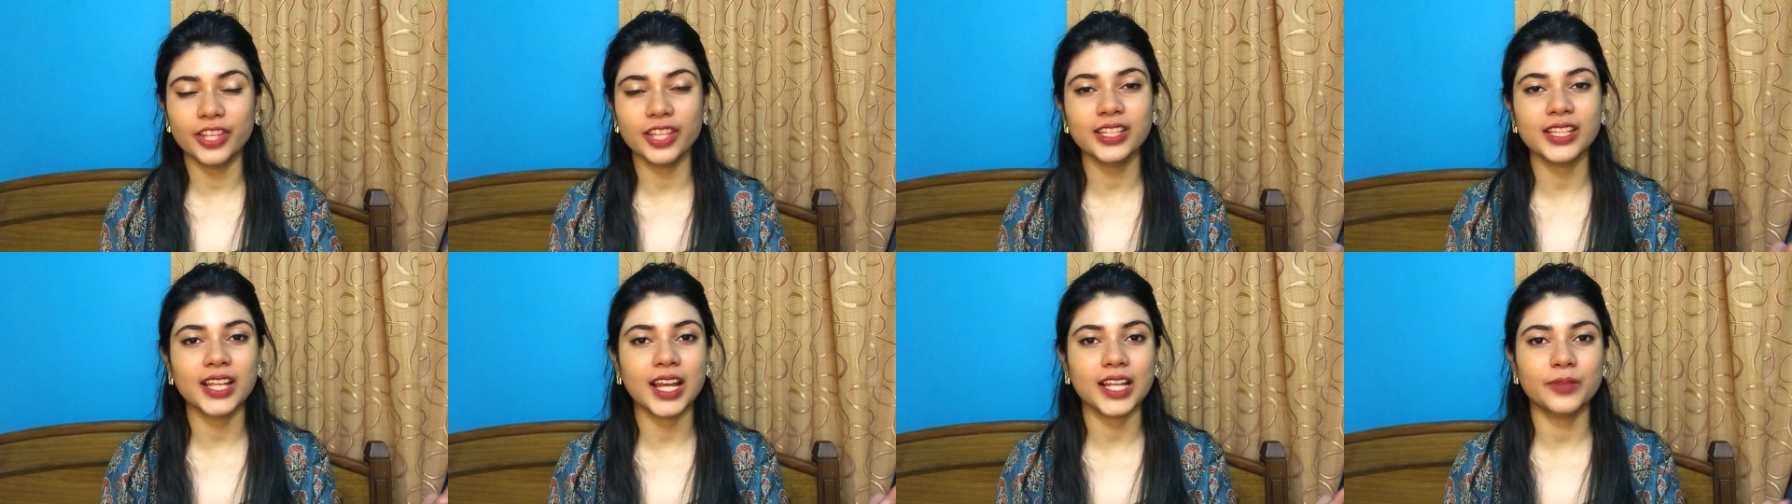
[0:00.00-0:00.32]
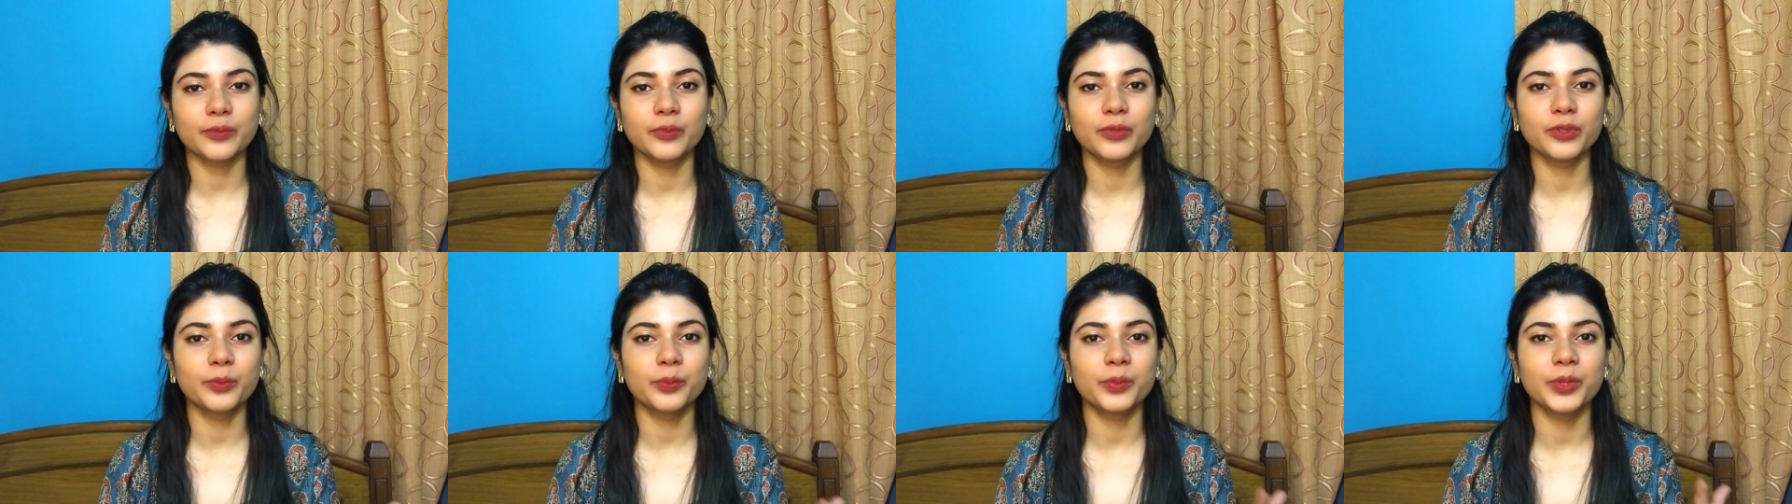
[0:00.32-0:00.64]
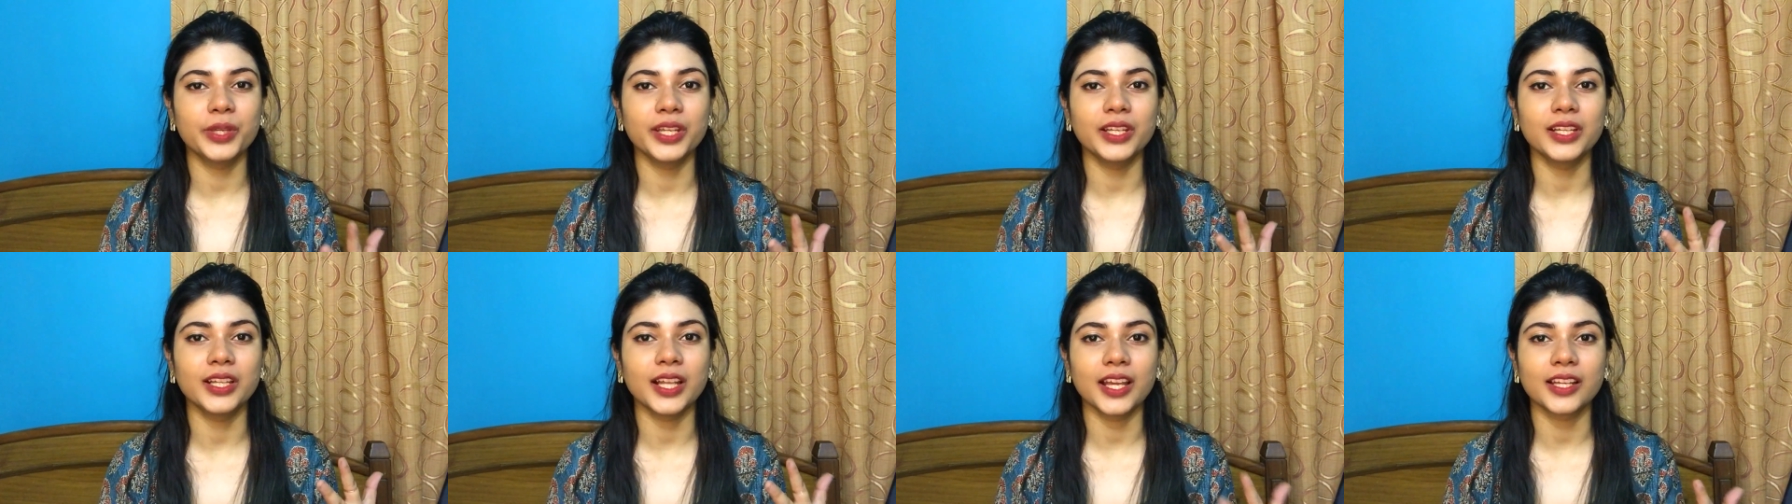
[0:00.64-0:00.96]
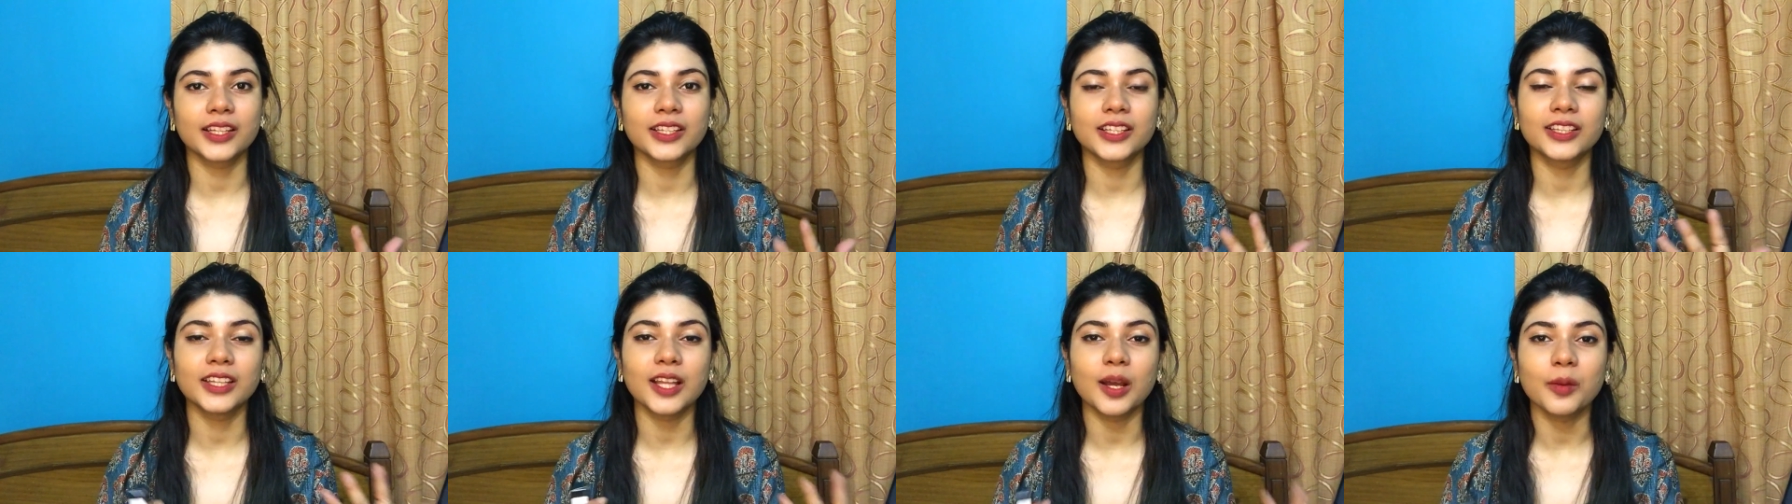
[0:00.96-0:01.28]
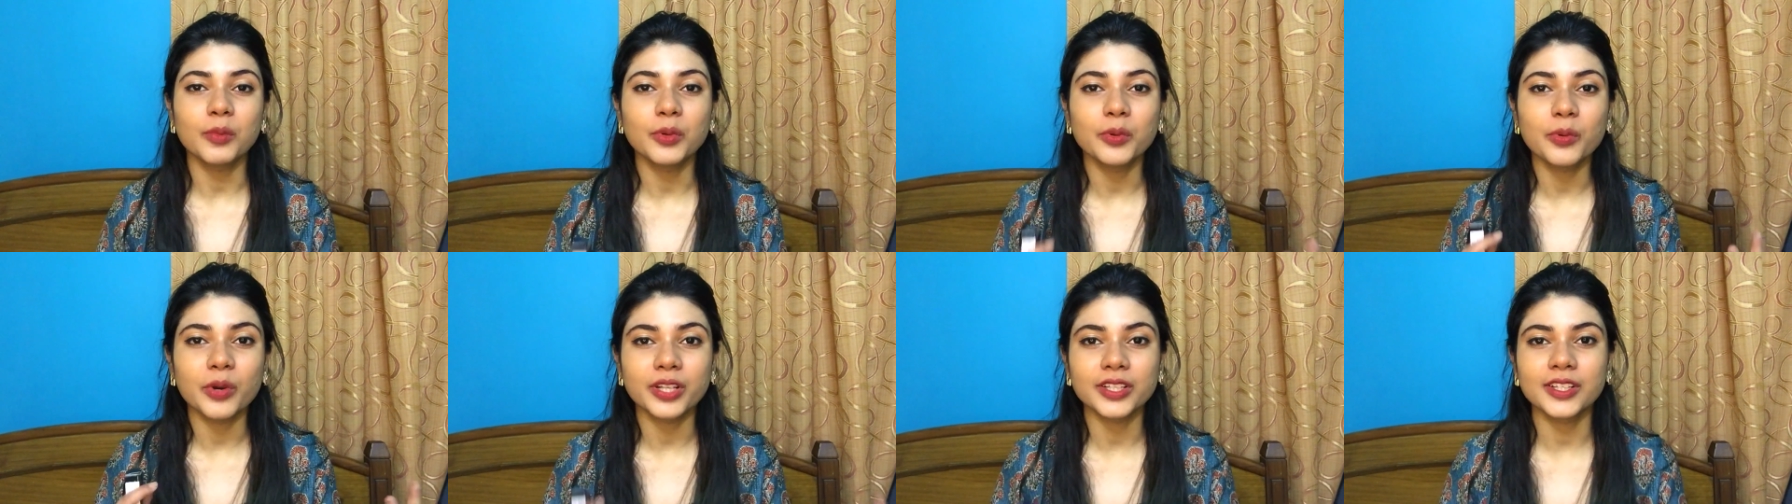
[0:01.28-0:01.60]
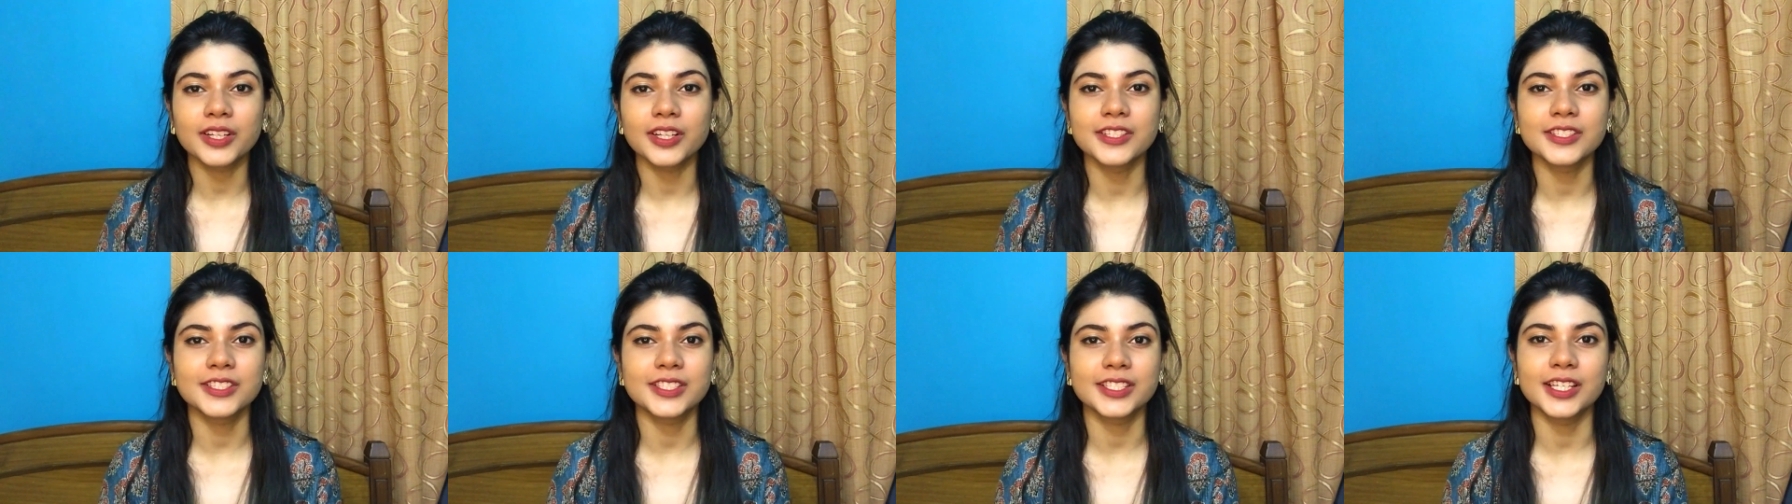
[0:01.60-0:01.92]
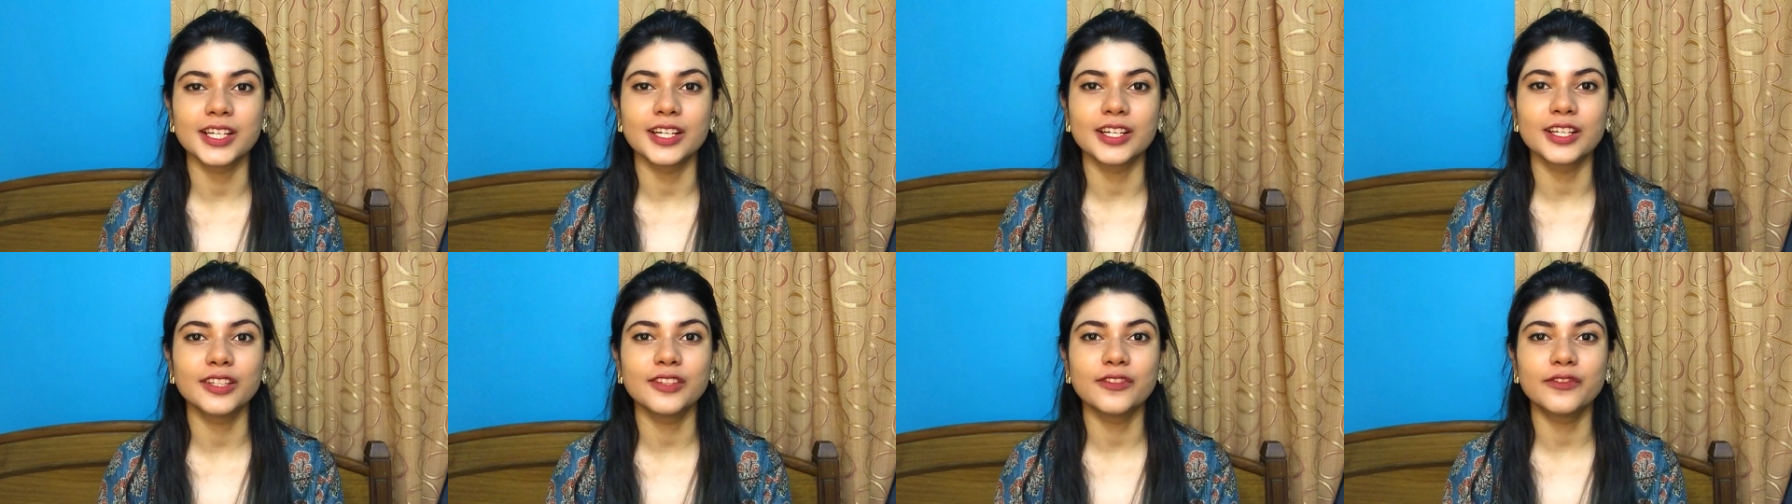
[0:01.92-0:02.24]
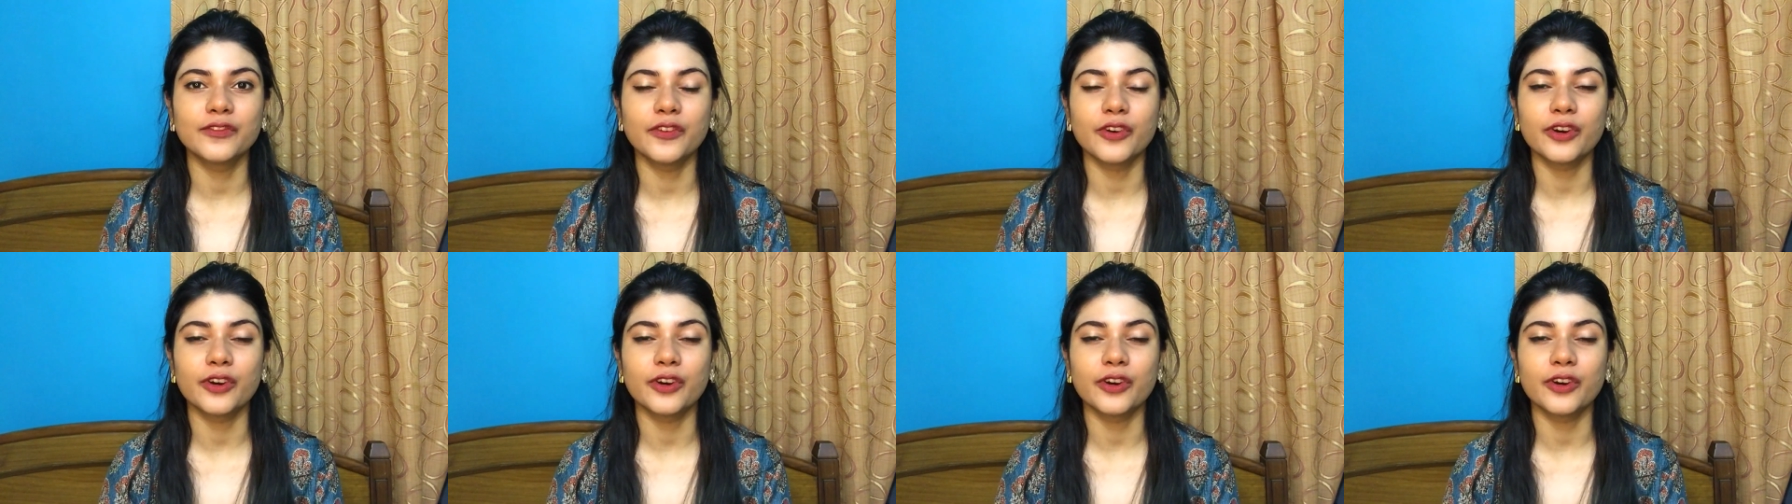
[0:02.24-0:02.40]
think that would be like the number one concern